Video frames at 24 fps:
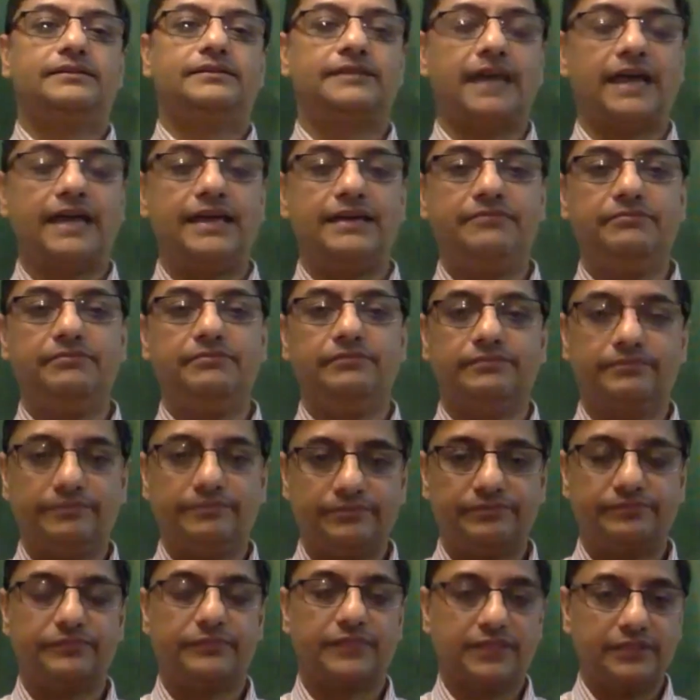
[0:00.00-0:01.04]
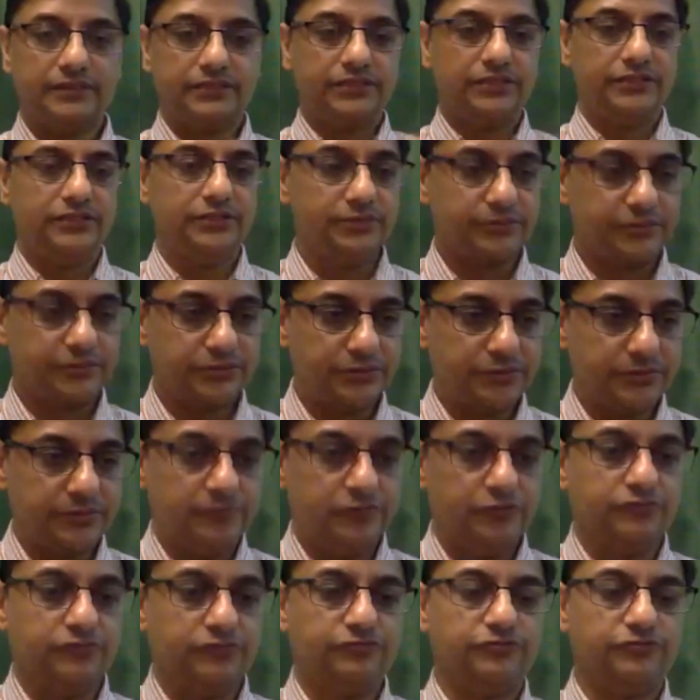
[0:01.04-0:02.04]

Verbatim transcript: time continued to move